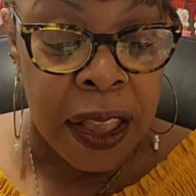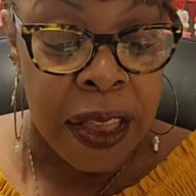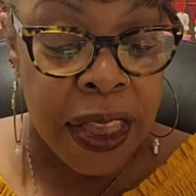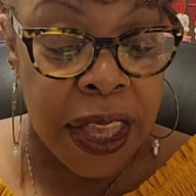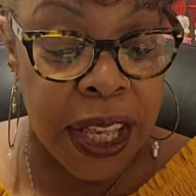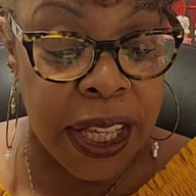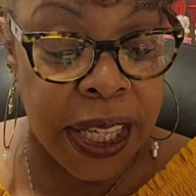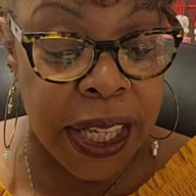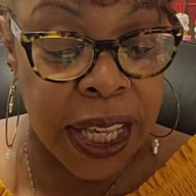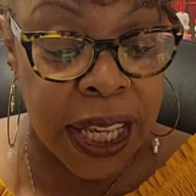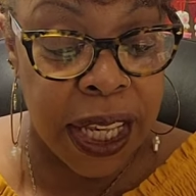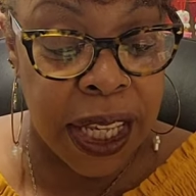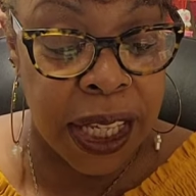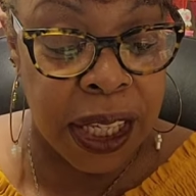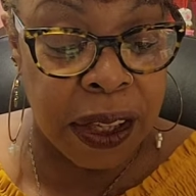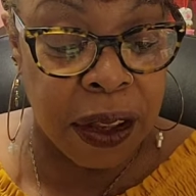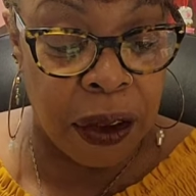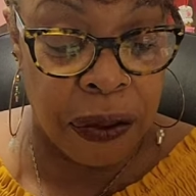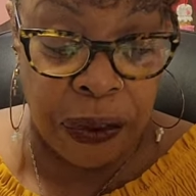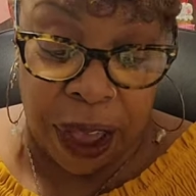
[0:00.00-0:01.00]
This
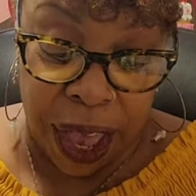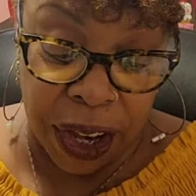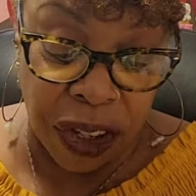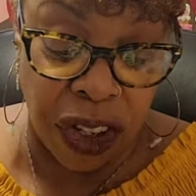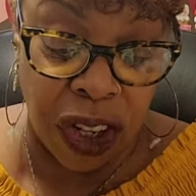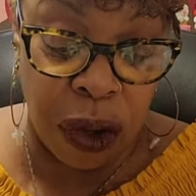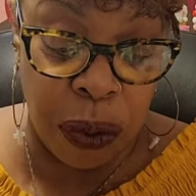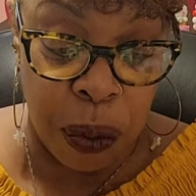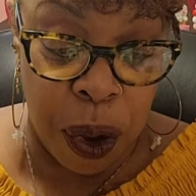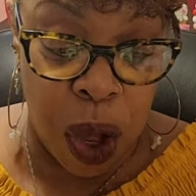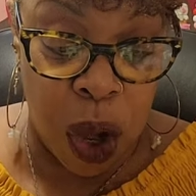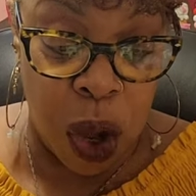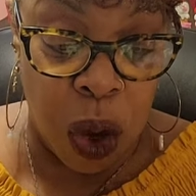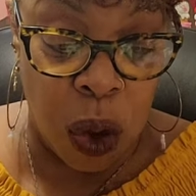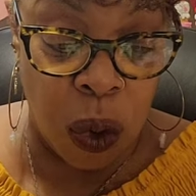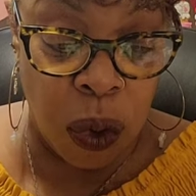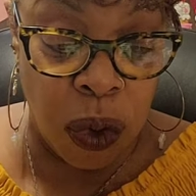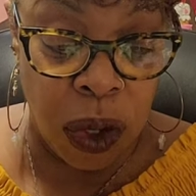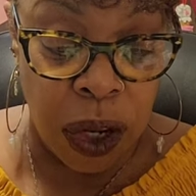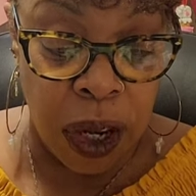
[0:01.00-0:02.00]
is a fashion
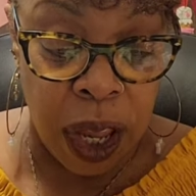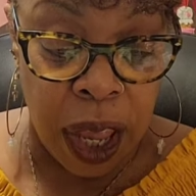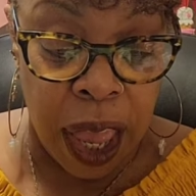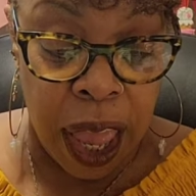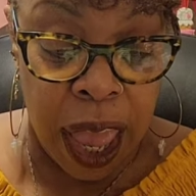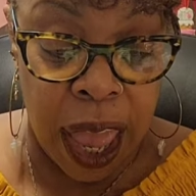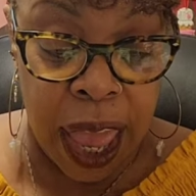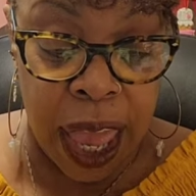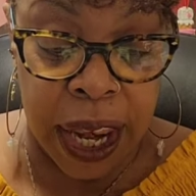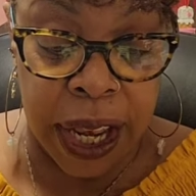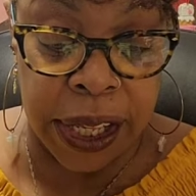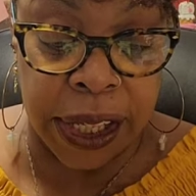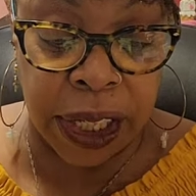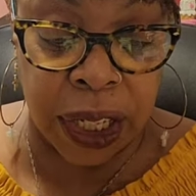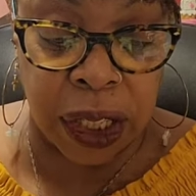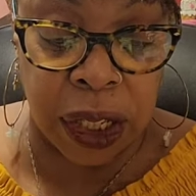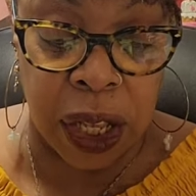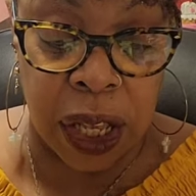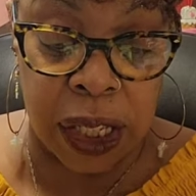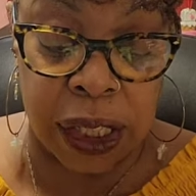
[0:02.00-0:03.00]
mode, and it's a
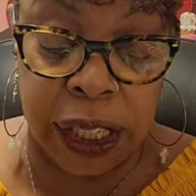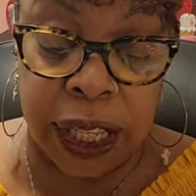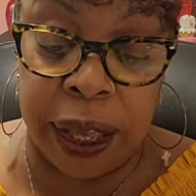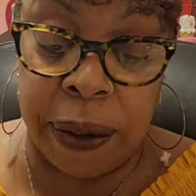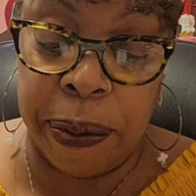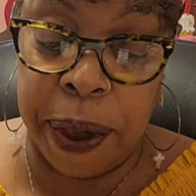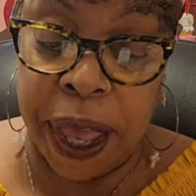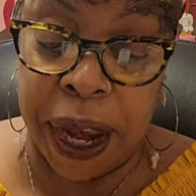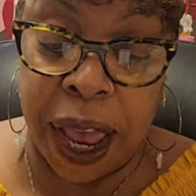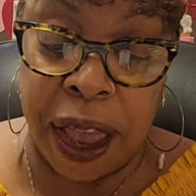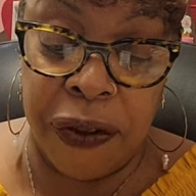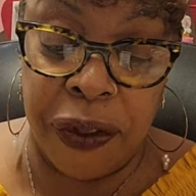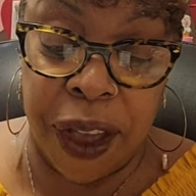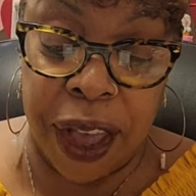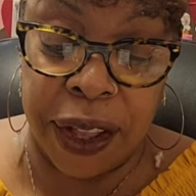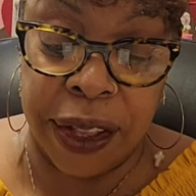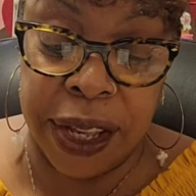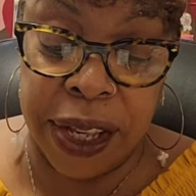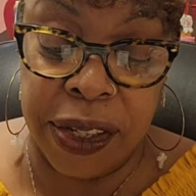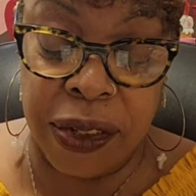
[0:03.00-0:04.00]
claw clip, and I
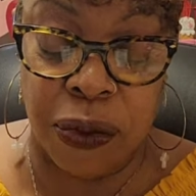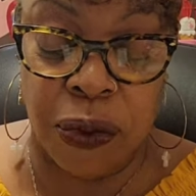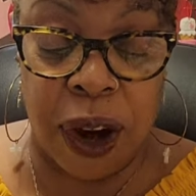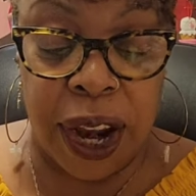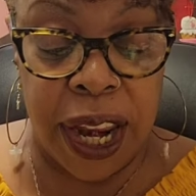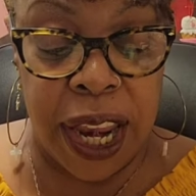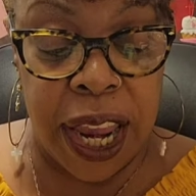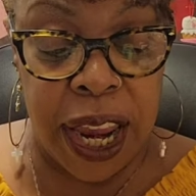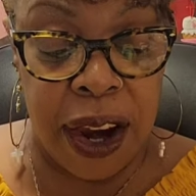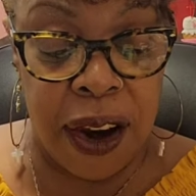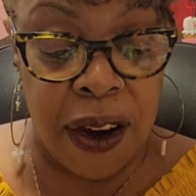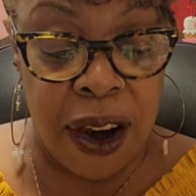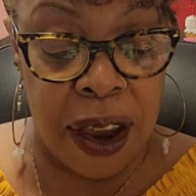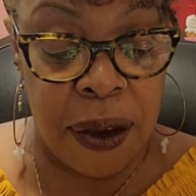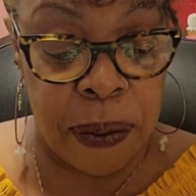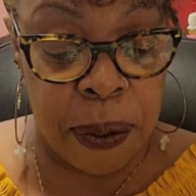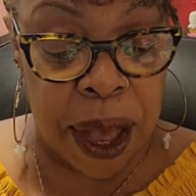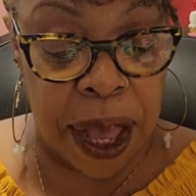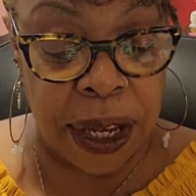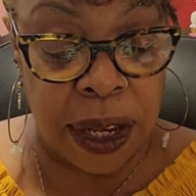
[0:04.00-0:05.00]
found this right here
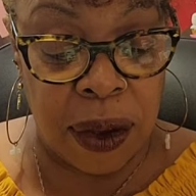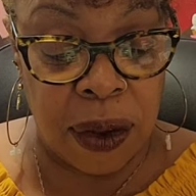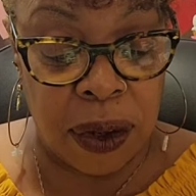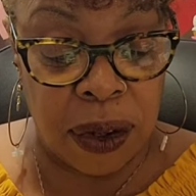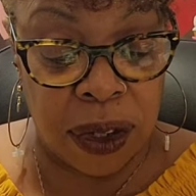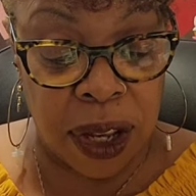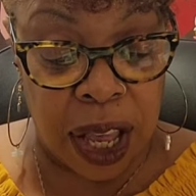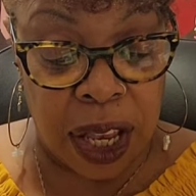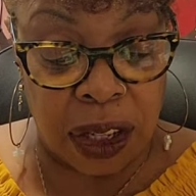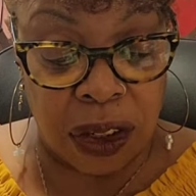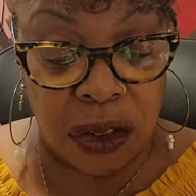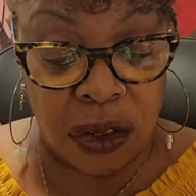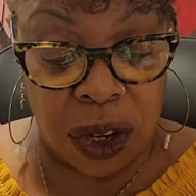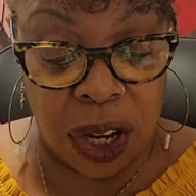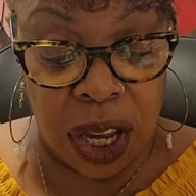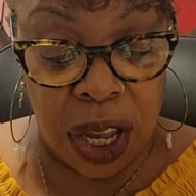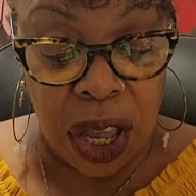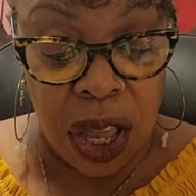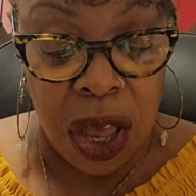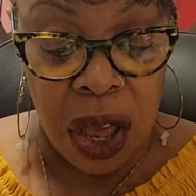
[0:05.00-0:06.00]
in my local Dollar
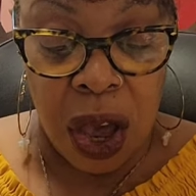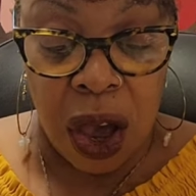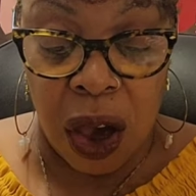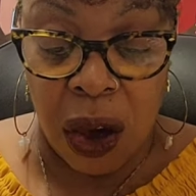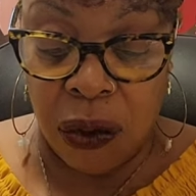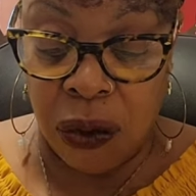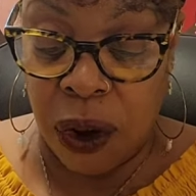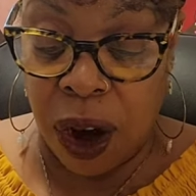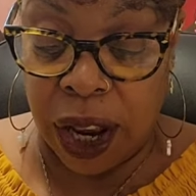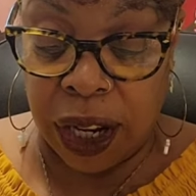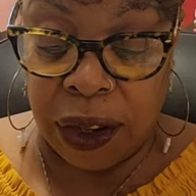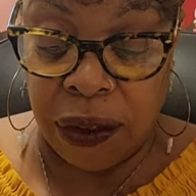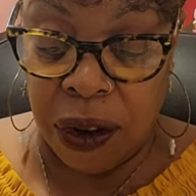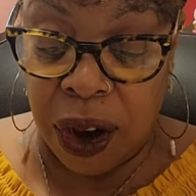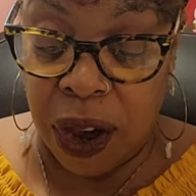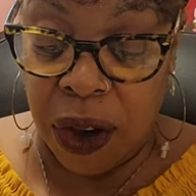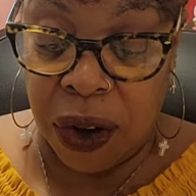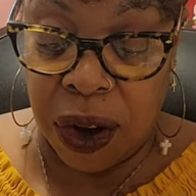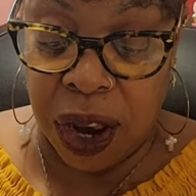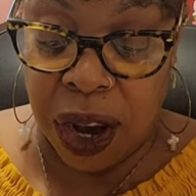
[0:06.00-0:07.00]
Tree on Raleigh
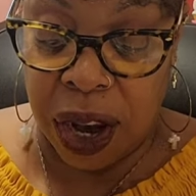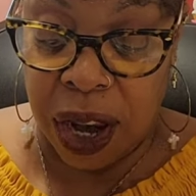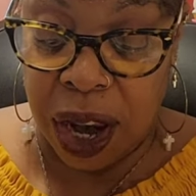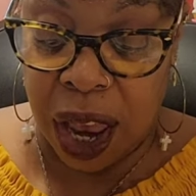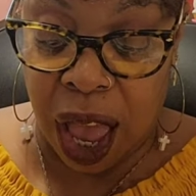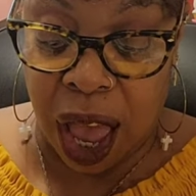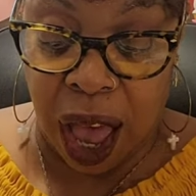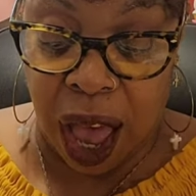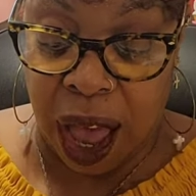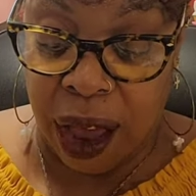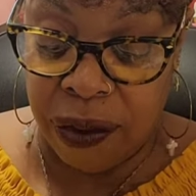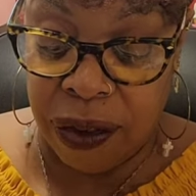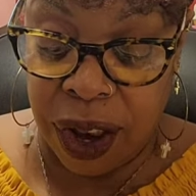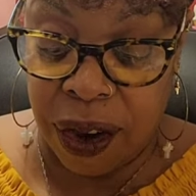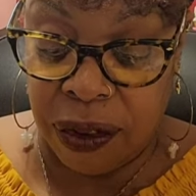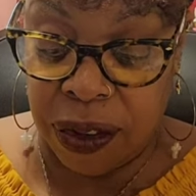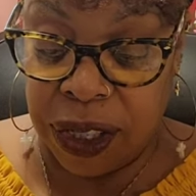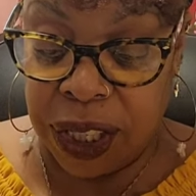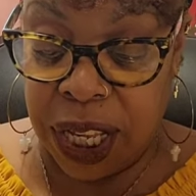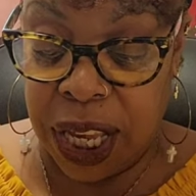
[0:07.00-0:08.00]
Road, and I've
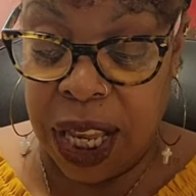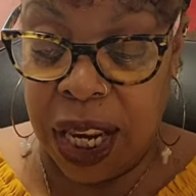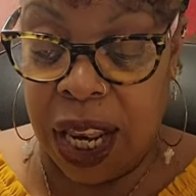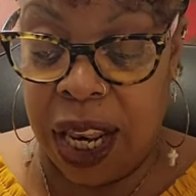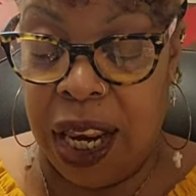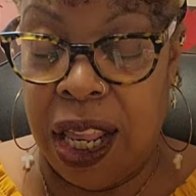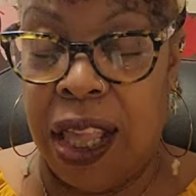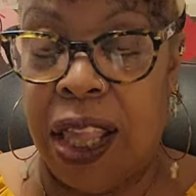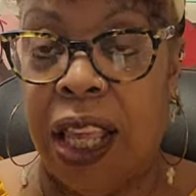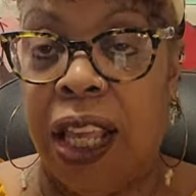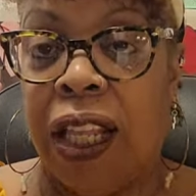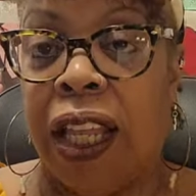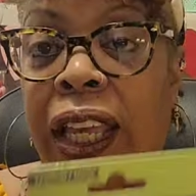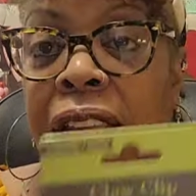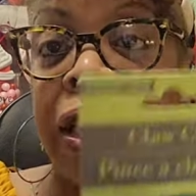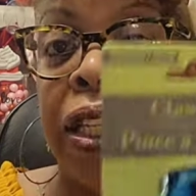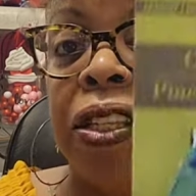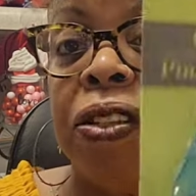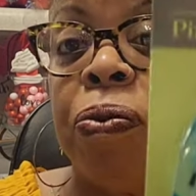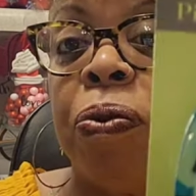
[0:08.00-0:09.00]
never seen anything
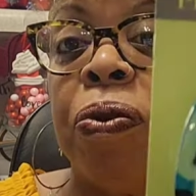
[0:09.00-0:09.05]
like this